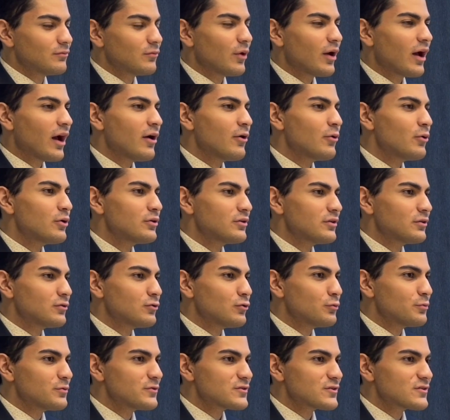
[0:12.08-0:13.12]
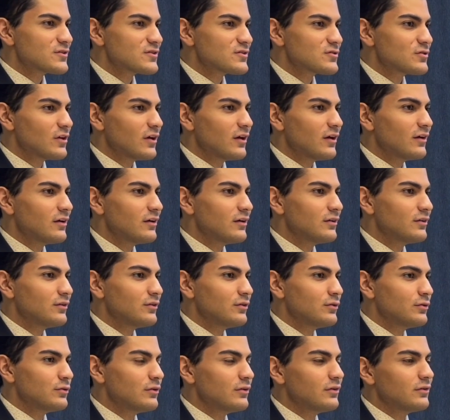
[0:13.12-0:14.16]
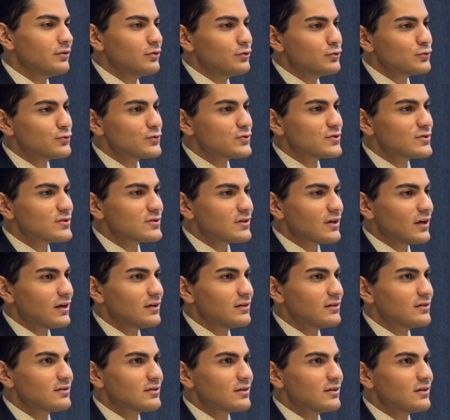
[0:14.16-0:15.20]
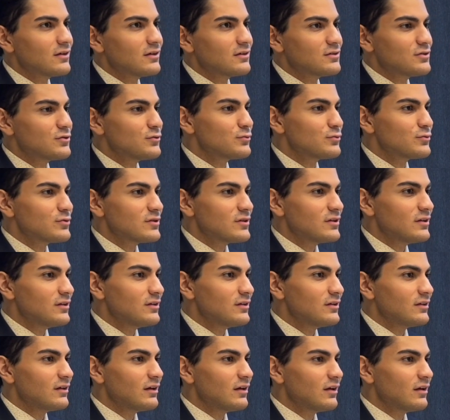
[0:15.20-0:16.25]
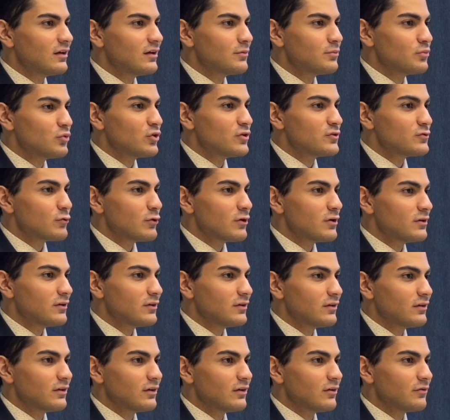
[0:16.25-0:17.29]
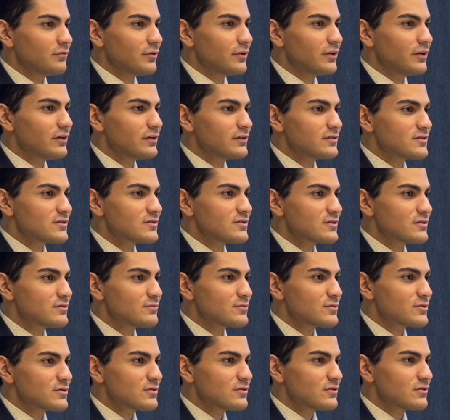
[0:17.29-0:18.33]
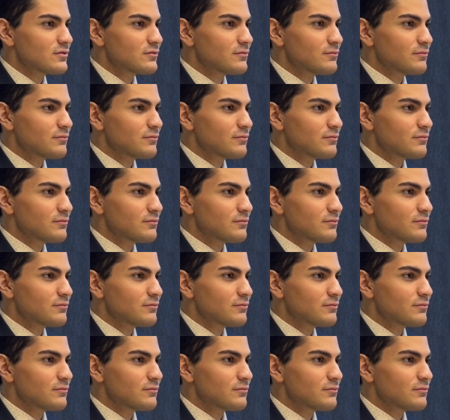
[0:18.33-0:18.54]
How are the corpuses used and tuned in pre-training of AI systems?